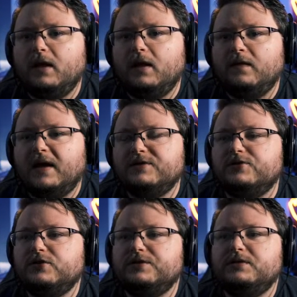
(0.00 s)
that's
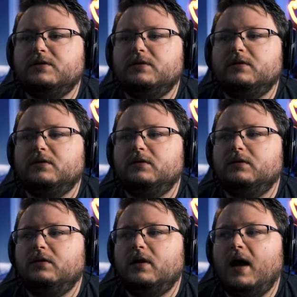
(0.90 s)
just
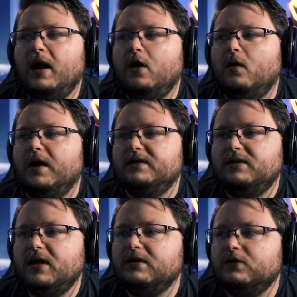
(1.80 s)
how I
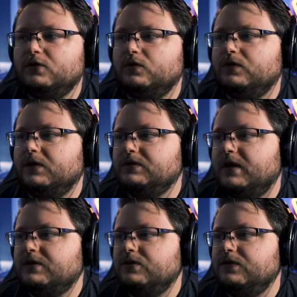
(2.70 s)
tend to do things. And
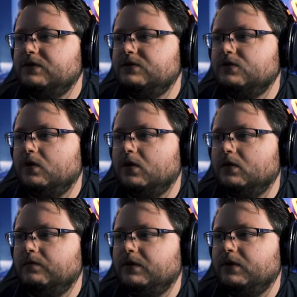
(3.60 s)
actually these two
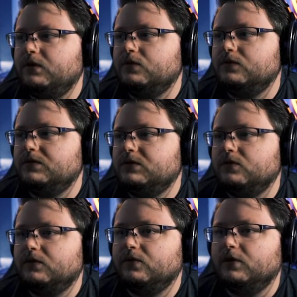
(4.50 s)
aren't being used,
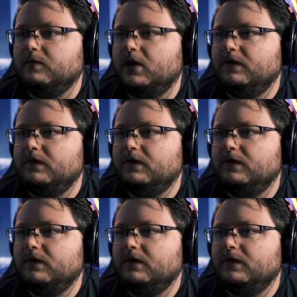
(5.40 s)
so I'll turn them